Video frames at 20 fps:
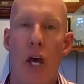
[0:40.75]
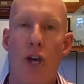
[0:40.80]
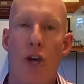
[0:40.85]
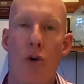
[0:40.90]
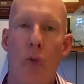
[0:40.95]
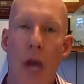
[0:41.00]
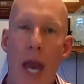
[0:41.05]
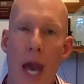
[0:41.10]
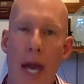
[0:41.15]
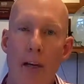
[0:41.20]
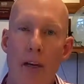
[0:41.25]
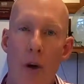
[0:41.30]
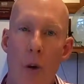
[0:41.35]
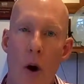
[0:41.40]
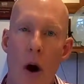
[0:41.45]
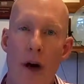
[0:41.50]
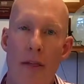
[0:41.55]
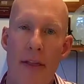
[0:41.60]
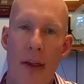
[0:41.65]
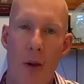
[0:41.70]
You can
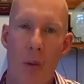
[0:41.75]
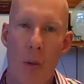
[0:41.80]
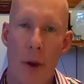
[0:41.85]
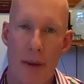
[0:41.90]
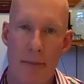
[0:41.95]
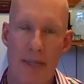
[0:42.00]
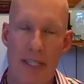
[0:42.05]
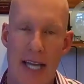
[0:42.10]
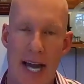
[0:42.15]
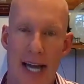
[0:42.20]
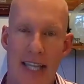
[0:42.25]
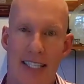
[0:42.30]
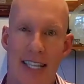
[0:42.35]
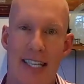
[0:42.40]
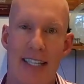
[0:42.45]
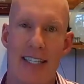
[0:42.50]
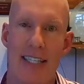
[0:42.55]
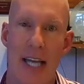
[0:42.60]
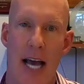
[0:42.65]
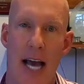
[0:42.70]
go on their websites
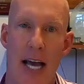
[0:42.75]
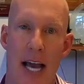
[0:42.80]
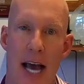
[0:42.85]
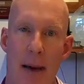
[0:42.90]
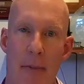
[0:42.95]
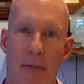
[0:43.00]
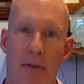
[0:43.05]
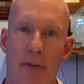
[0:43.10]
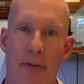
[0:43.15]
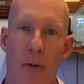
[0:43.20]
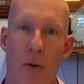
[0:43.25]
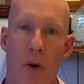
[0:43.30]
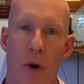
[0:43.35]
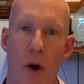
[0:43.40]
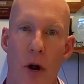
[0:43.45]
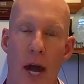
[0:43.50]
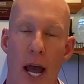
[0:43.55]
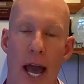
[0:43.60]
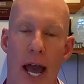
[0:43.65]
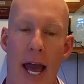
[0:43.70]
and sign up
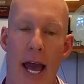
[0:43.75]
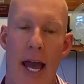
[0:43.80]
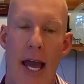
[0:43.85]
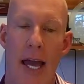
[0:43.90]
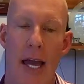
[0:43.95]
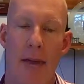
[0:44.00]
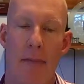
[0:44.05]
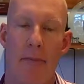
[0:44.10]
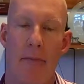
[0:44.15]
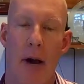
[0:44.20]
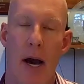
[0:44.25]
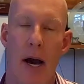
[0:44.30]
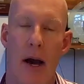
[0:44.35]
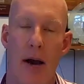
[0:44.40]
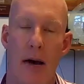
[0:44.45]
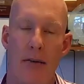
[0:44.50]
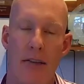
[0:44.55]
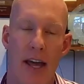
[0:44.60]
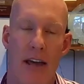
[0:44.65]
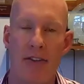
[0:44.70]
for a,
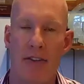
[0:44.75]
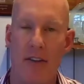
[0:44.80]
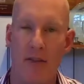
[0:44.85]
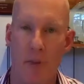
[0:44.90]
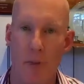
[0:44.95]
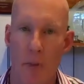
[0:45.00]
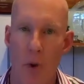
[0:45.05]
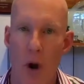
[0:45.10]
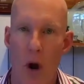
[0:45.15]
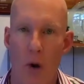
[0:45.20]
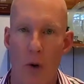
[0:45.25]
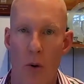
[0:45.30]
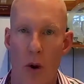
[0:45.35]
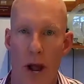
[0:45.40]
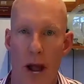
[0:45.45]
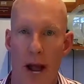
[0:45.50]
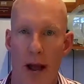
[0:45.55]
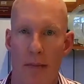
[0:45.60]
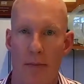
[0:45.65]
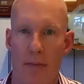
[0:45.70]
uh, they have different
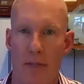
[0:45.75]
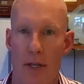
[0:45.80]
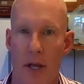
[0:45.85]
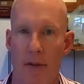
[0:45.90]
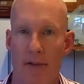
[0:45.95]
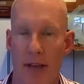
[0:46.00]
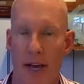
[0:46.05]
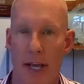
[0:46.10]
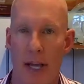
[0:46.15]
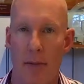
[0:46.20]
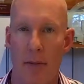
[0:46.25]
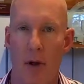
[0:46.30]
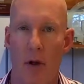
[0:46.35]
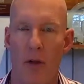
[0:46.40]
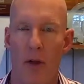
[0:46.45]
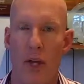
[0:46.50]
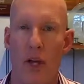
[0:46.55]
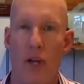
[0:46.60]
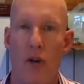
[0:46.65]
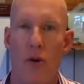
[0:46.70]
programs
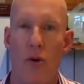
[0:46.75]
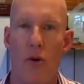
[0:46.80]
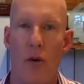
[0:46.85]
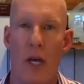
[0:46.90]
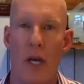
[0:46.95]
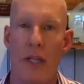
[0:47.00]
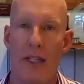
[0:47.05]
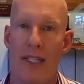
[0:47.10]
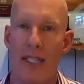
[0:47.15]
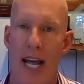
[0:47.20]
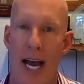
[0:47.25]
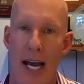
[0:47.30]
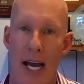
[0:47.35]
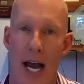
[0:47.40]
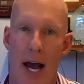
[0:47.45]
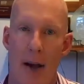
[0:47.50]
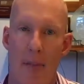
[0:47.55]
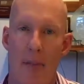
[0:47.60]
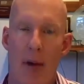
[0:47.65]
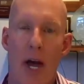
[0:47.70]
available that you can sign
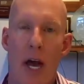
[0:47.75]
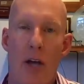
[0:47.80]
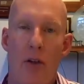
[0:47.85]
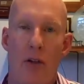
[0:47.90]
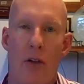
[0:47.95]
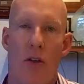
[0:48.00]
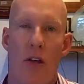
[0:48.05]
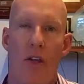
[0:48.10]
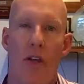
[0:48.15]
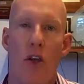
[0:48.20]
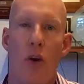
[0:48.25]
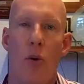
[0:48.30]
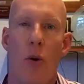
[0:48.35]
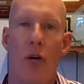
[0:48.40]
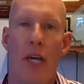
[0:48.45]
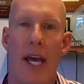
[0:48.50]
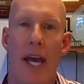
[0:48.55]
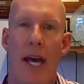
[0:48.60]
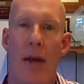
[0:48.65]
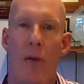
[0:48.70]
up so that you
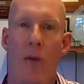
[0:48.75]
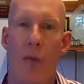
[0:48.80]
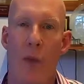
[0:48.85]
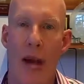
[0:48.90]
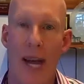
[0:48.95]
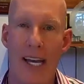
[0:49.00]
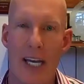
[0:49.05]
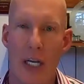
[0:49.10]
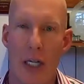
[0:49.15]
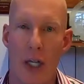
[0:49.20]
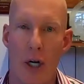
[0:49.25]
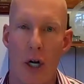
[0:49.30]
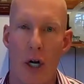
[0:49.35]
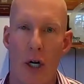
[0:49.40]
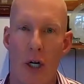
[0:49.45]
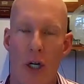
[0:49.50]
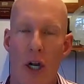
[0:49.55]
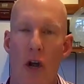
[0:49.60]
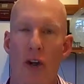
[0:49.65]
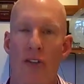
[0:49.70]
will get
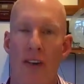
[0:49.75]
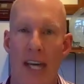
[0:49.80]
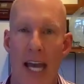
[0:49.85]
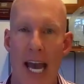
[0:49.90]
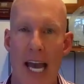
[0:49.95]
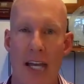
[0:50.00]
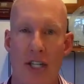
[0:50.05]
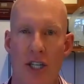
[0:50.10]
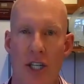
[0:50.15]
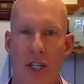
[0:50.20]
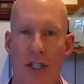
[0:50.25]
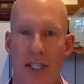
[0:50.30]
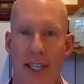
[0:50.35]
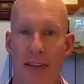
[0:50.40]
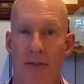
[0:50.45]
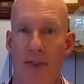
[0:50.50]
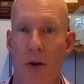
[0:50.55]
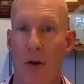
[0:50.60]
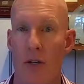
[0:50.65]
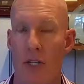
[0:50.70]
regular notifications
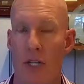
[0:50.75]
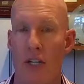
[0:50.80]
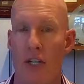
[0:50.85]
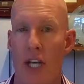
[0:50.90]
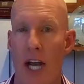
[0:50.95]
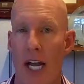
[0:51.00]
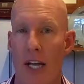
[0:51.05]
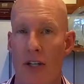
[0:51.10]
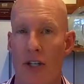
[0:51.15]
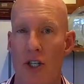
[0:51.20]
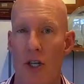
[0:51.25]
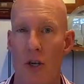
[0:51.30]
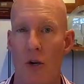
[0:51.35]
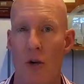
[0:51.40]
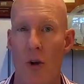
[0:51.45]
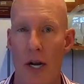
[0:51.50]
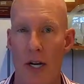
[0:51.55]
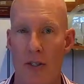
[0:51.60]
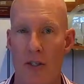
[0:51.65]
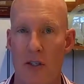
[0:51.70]
if there is a change to your
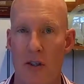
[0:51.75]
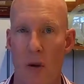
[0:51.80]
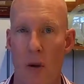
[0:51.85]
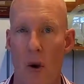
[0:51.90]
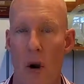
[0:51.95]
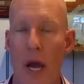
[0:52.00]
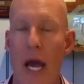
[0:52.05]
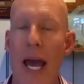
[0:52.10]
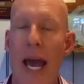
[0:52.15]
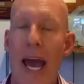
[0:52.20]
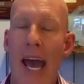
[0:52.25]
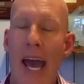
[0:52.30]
credit score.